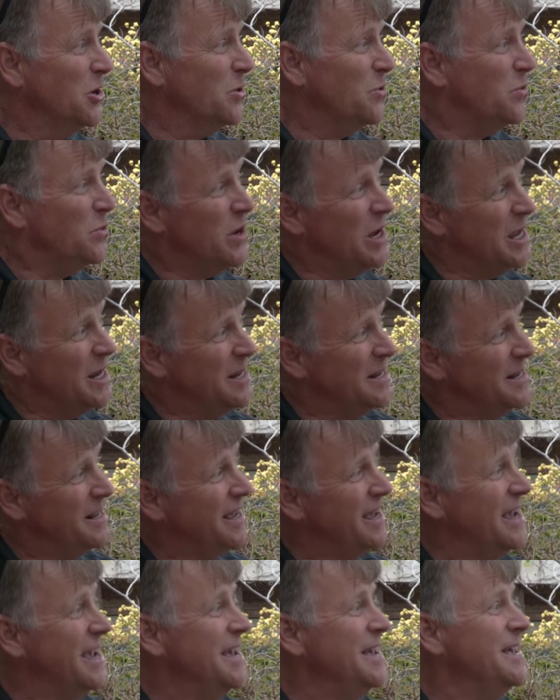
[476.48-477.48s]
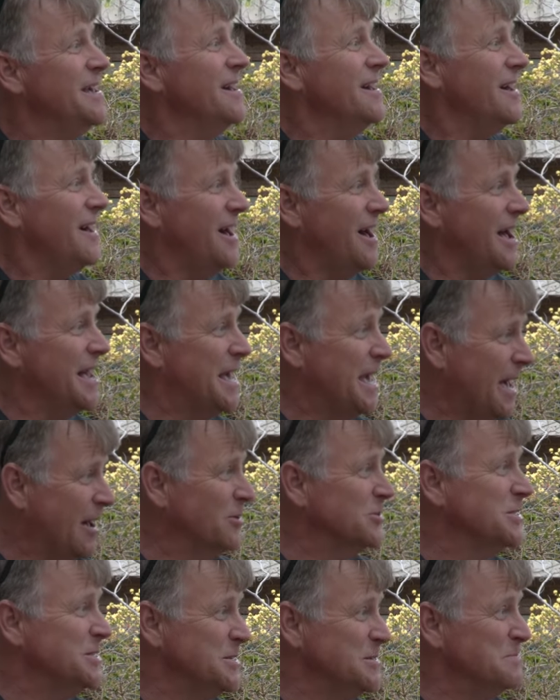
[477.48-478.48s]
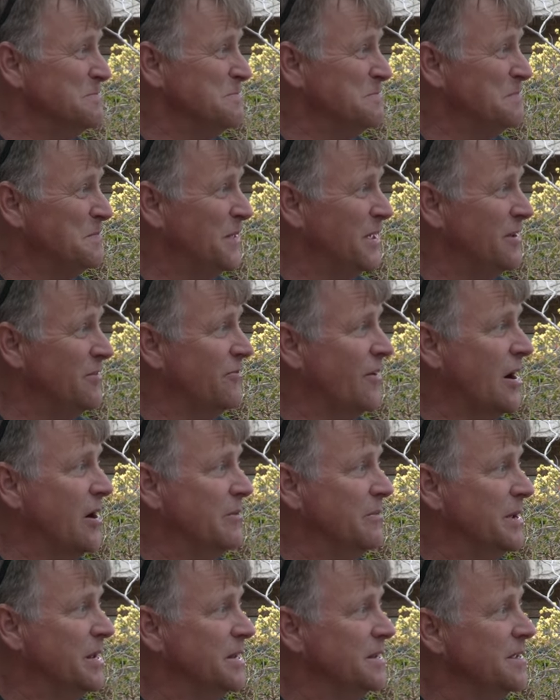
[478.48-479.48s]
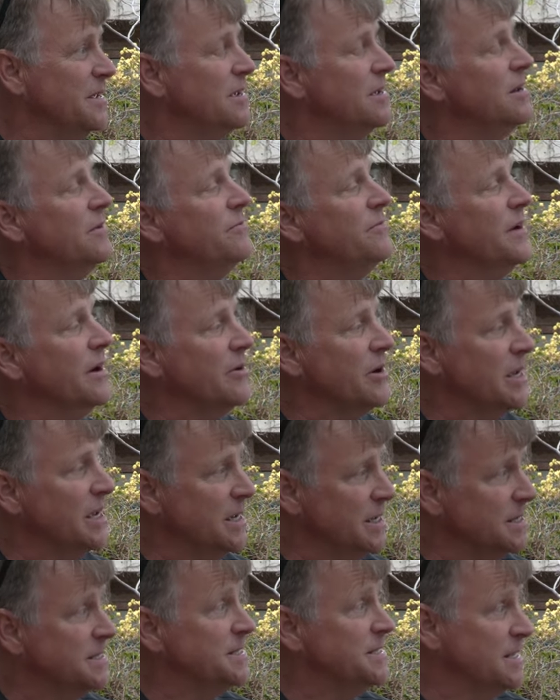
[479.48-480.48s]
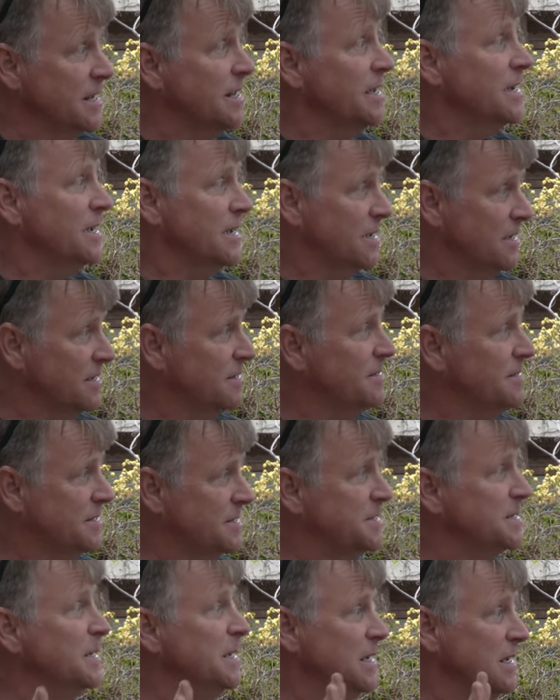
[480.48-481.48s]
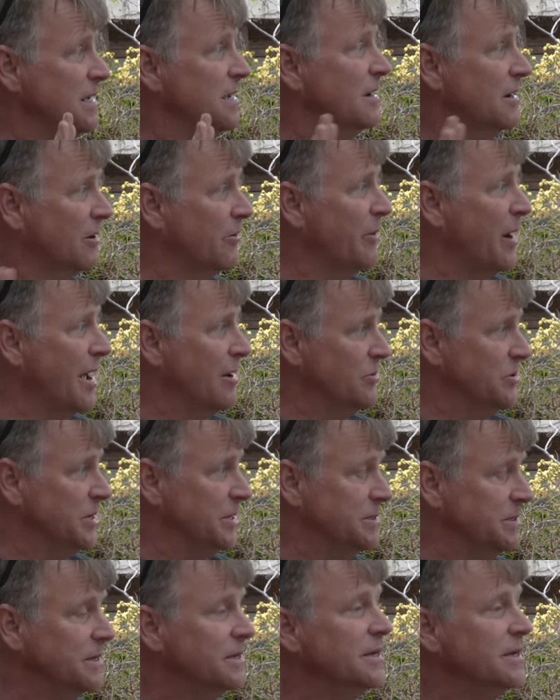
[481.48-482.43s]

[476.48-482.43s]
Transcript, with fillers: created a high calcium environment in a very acidic sea around it